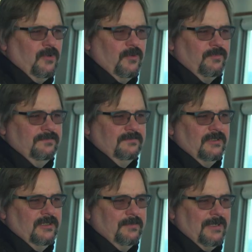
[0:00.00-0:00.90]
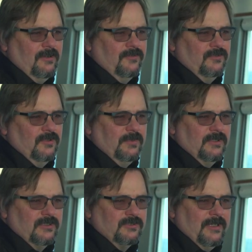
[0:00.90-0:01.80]
more uh, powerful
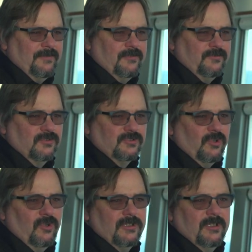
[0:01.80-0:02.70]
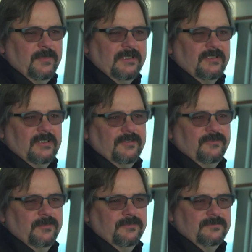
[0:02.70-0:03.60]
because you have the full torque immediately
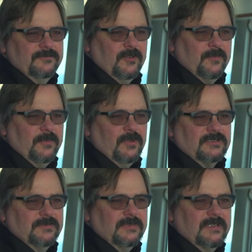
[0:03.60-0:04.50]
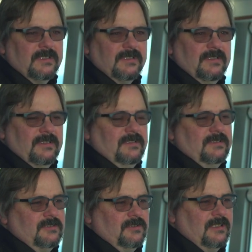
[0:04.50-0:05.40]
from, from the bottom.
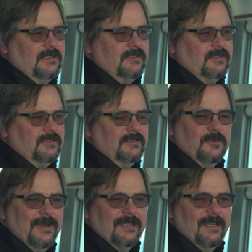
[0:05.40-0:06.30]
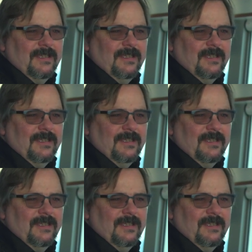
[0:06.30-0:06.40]
So that's quite